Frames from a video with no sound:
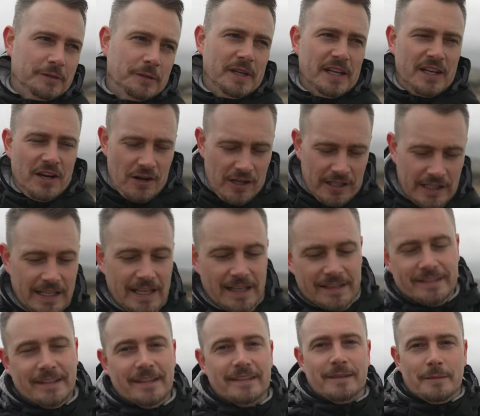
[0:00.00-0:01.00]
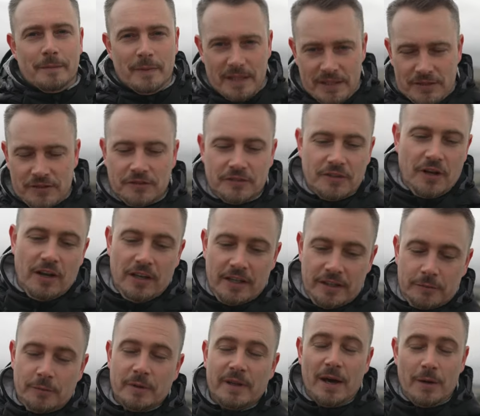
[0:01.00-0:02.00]
so you can't class it as a miniature
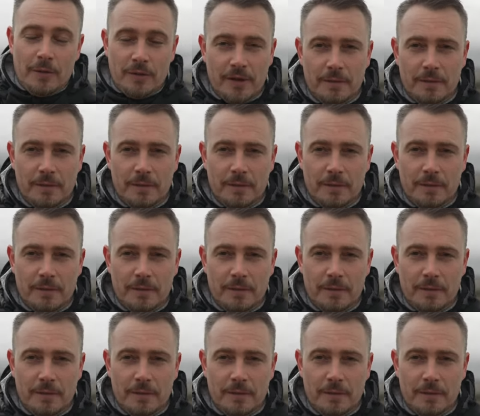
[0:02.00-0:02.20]
Scotland without